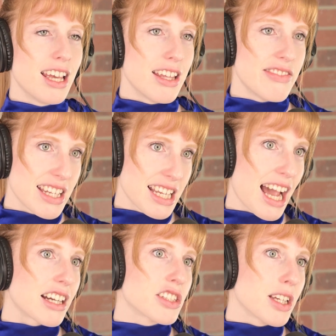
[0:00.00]
That's
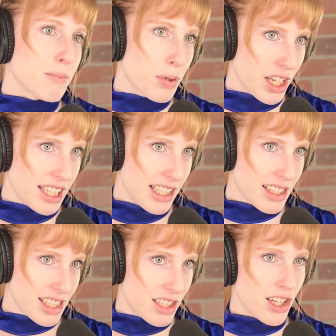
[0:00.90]
actually pretty
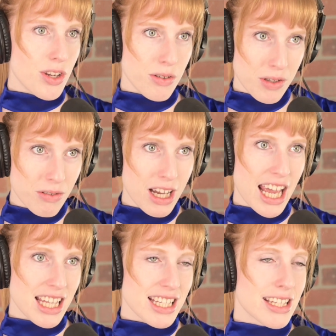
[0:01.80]
easy to do, you
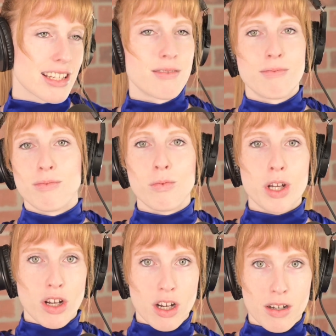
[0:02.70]
guys, when
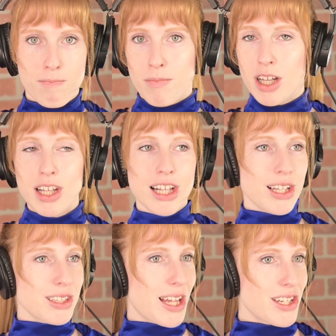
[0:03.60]
your
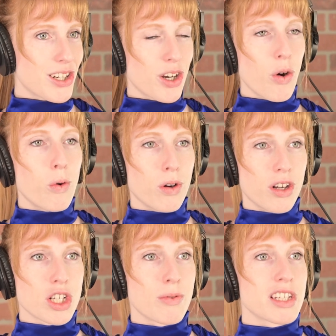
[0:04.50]
lender
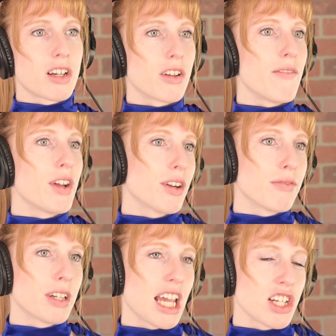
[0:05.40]
orders what's called a
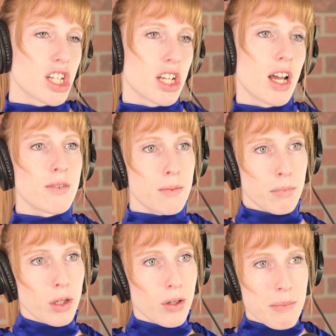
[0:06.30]
verification of
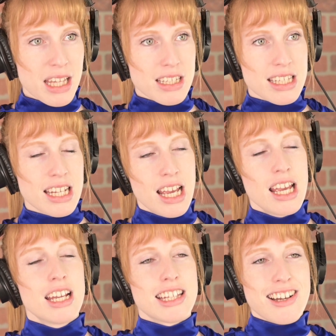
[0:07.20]
employment.
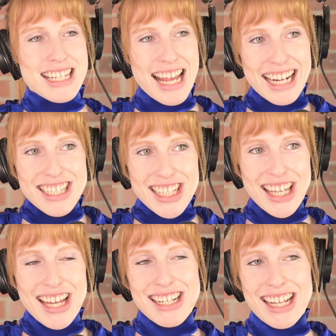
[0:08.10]
There is actually
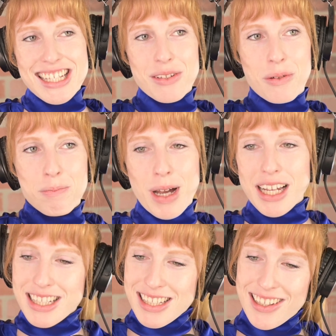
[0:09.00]
a nice little
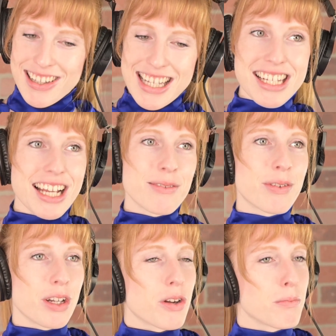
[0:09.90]
box on the side for
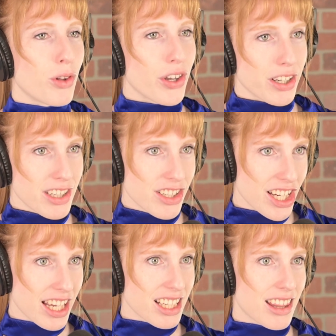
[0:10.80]
your employer to
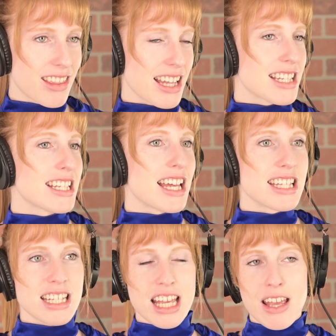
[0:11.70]
check that
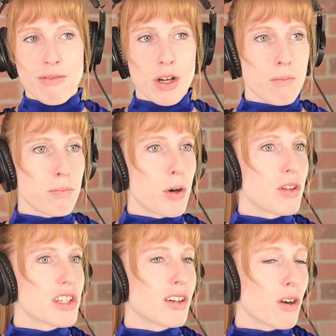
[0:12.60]
says if your
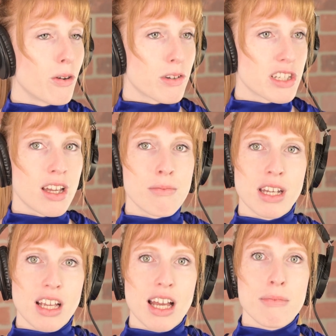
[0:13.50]
bonus or overtime
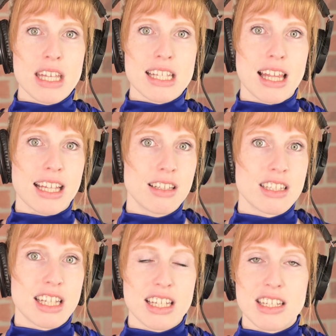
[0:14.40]
income is likely
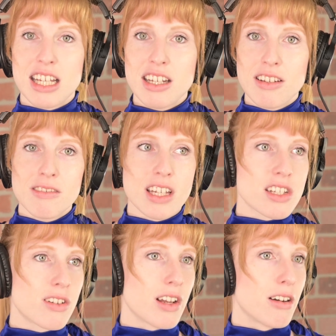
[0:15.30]
to continue, yes
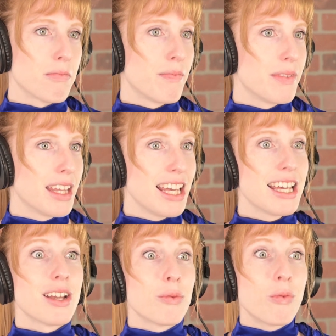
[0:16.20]
or no.
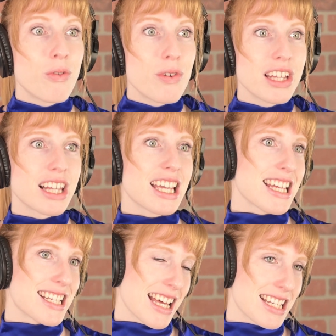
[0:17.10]
Really
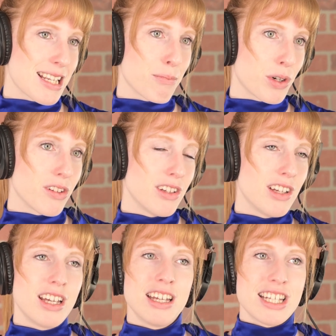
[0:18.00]
is that simple.
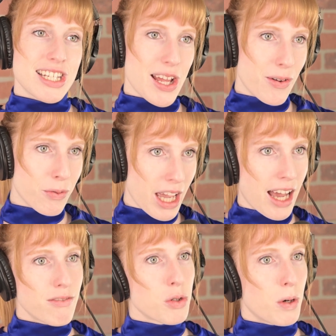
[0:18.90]
So if we
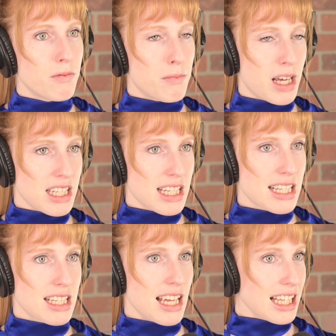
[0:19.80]
have 12
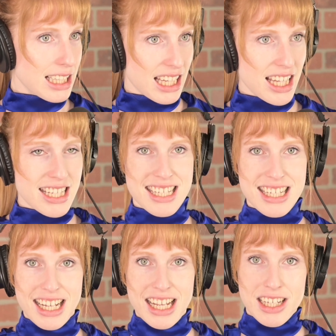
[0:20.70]
months at least,
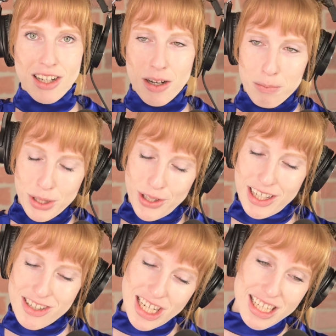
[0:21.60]
and your employer
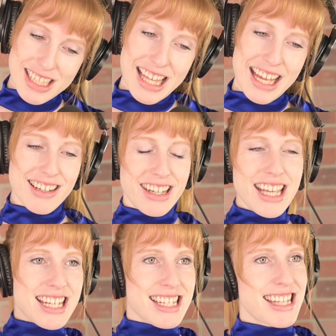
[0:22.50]
checks that,
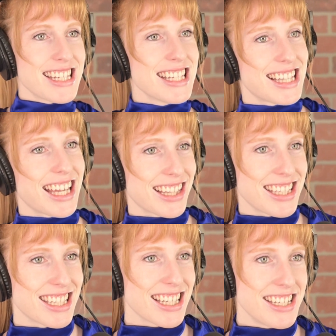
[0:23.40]
yes, this is likely
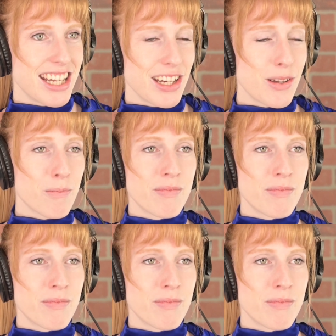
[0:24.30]
to continue,